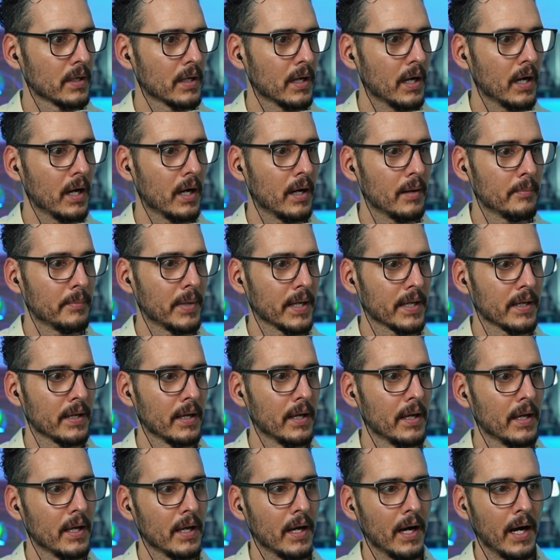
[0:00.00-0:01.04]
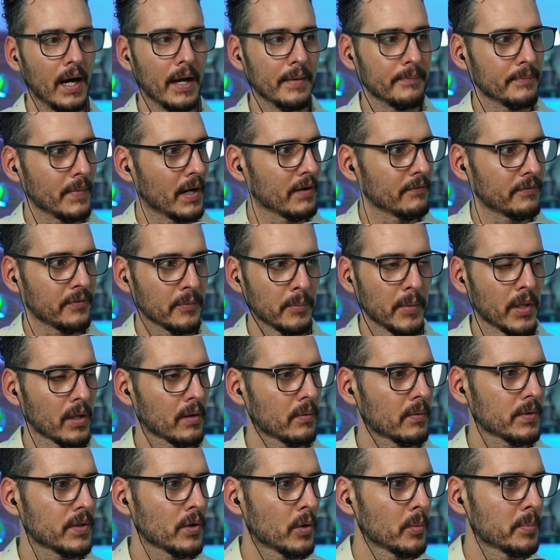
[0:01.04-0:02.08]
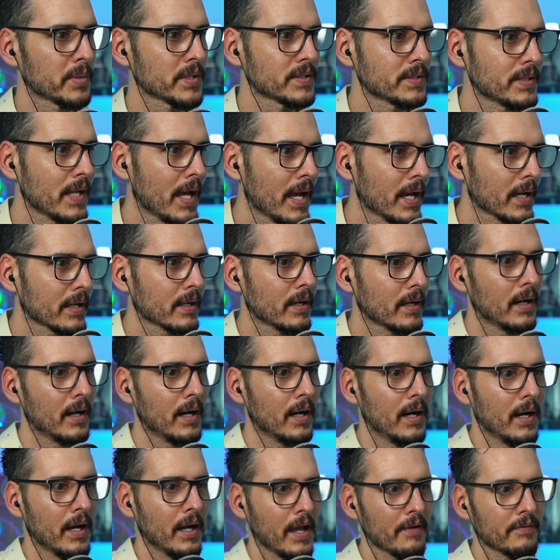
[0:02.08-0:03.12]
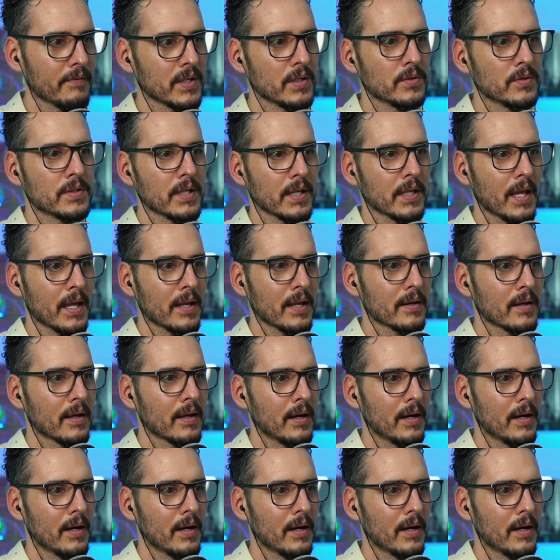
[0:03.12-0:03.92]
But I'm familiar with OpenStack. I haven't used it yet.